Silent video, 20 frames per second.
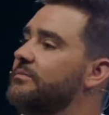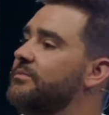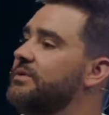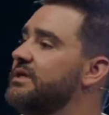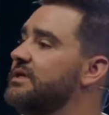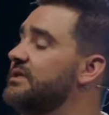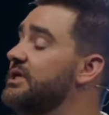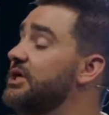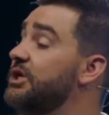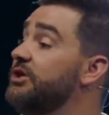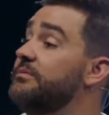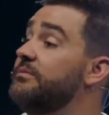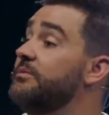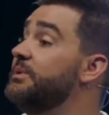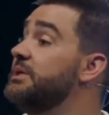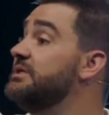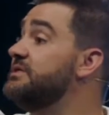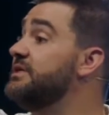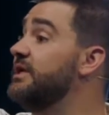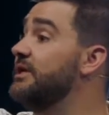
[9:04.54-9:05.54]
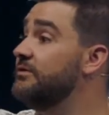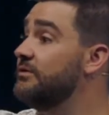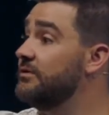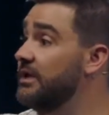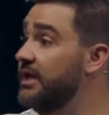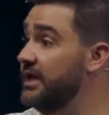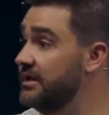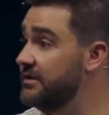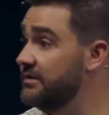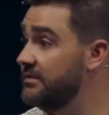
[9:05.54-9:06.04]
can kill them and we can take their
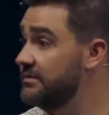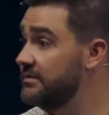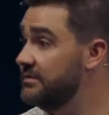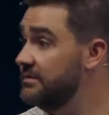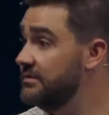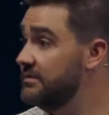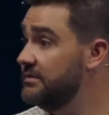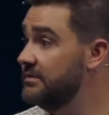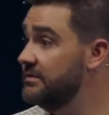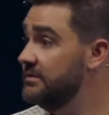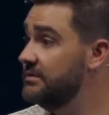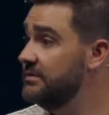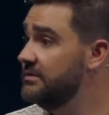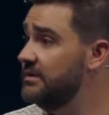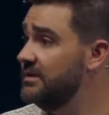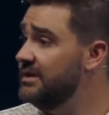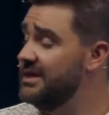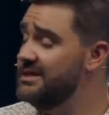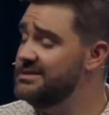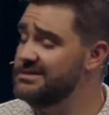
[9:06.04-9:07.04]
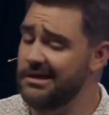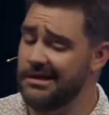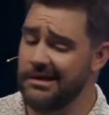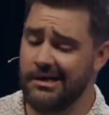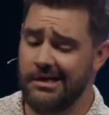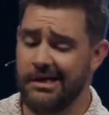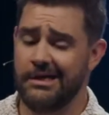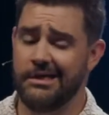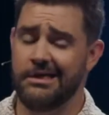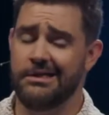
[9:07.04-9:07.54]
land. The king's like,
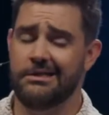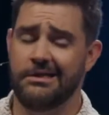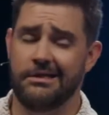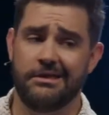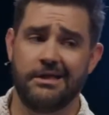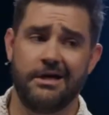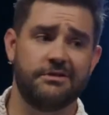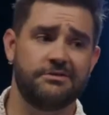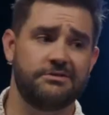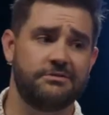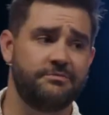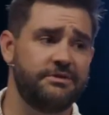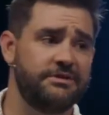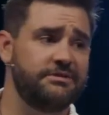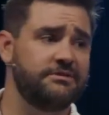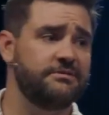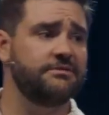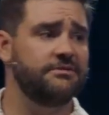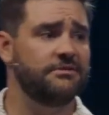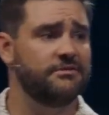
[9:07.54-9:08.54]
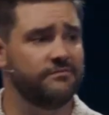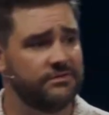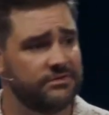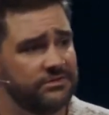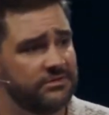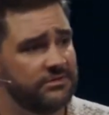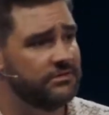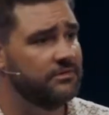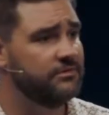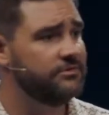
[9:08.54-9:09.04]
I get 10,000 pieces of silver?
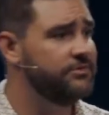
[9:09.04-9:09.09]
Sure, go do